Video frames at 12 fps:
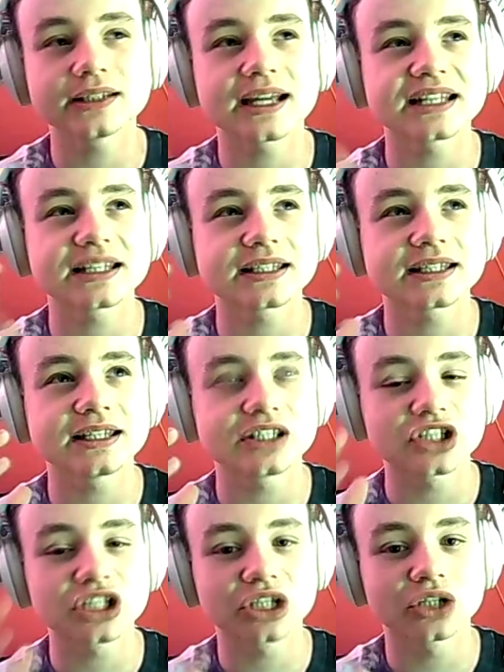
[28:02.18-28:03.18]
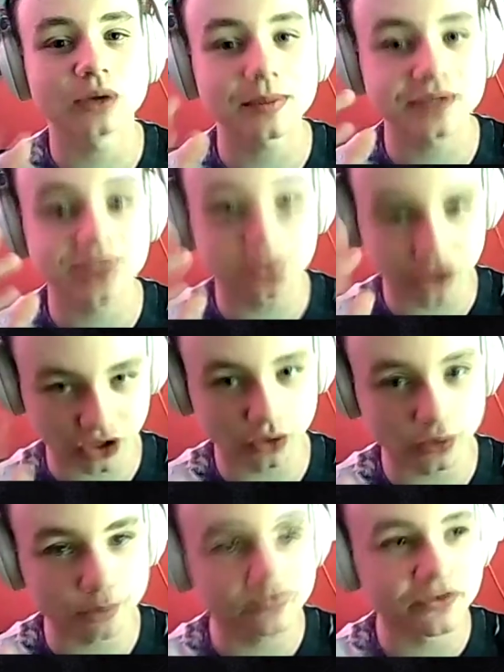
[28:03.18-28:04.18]
Dead Season 2, Episode
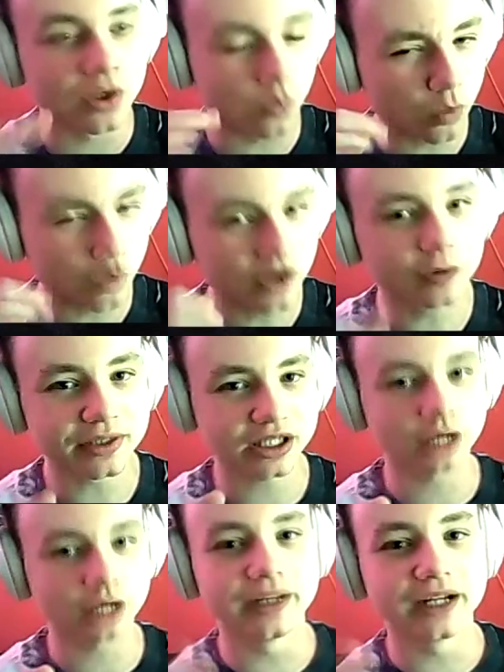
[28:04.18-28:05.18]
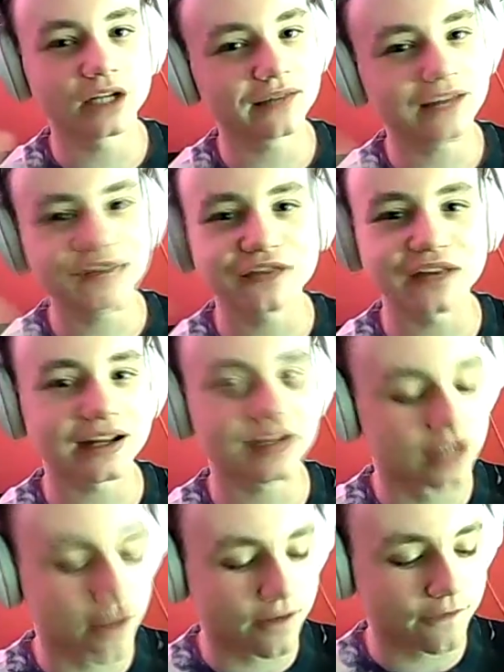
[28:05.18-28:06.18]
2, will be coming. I've left that
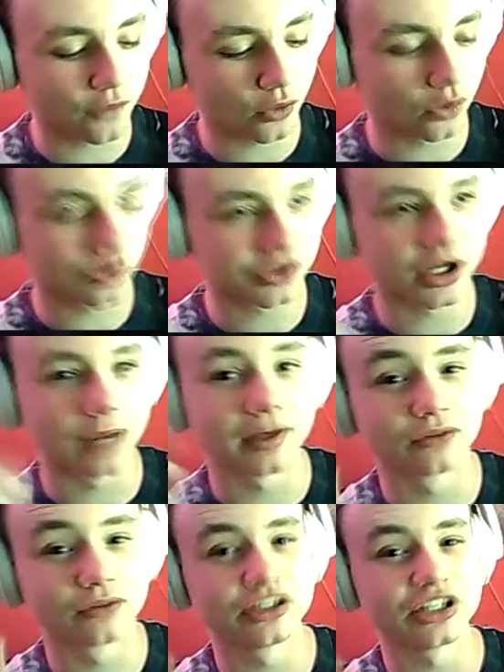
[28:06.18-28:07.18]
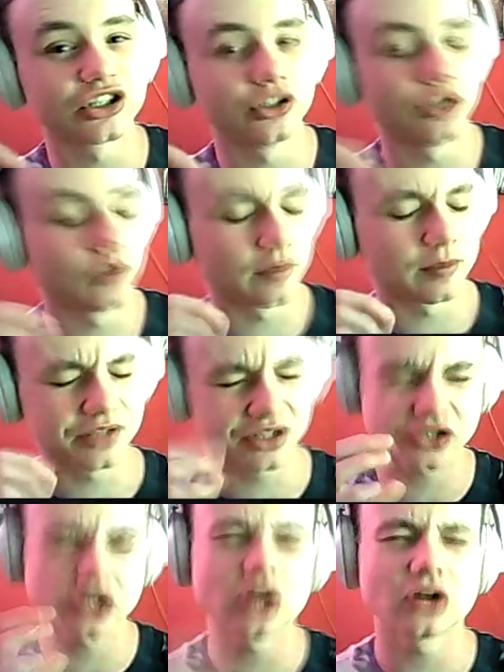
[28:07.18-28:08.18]
for a long time, and I really shouldn't have. I'm
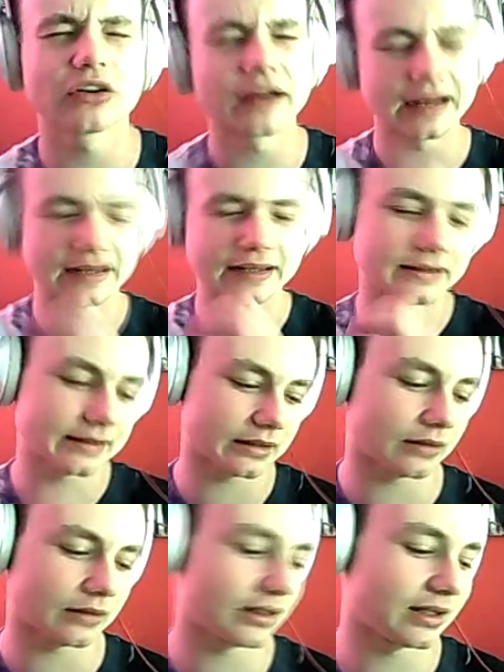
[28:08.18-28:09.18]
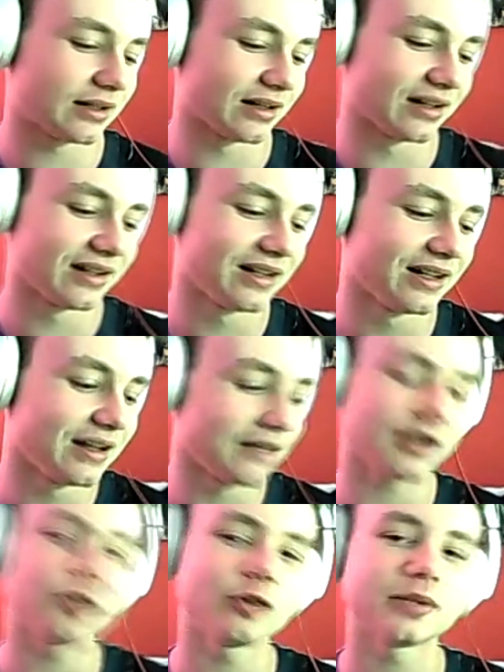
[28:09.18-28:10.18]
sorry. So,
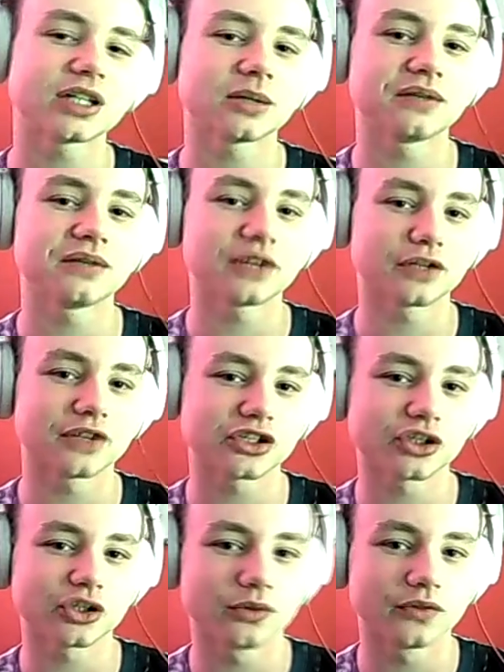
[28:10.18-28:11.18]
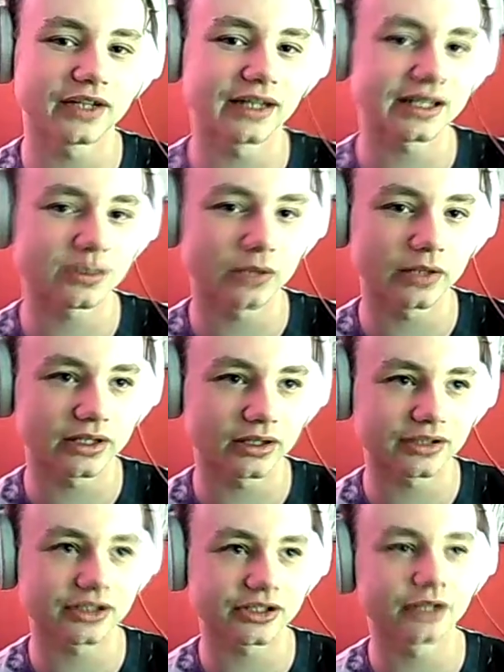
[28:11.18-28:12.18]
that will be coming very, very soon, within the next week,
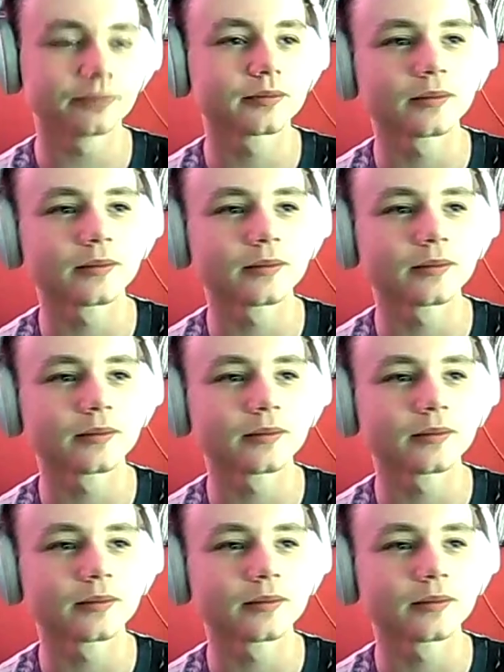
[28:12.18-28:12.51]
I assume.